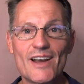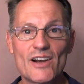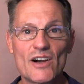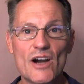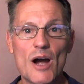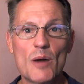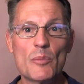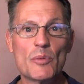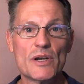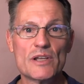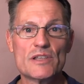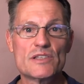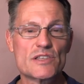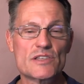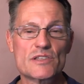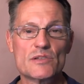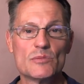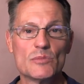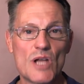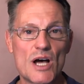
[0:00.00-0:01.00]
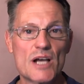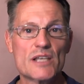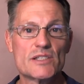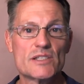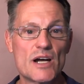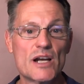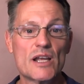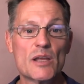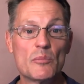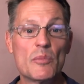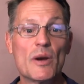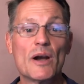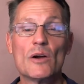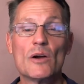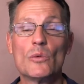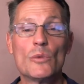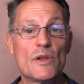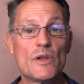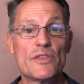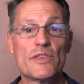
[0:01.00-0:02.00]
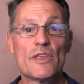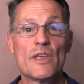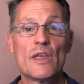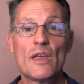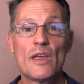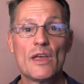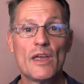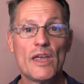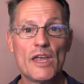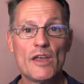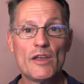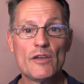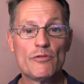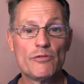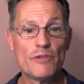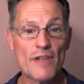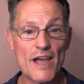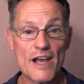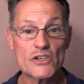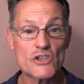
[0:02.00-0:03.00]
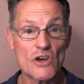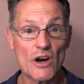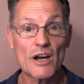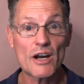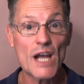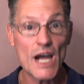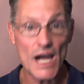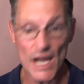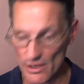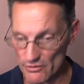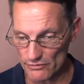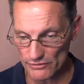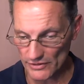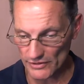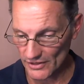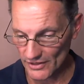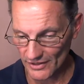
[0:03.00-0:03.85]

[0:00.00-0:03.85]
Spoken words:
operating system lock, stock, and barrel with a flash archive.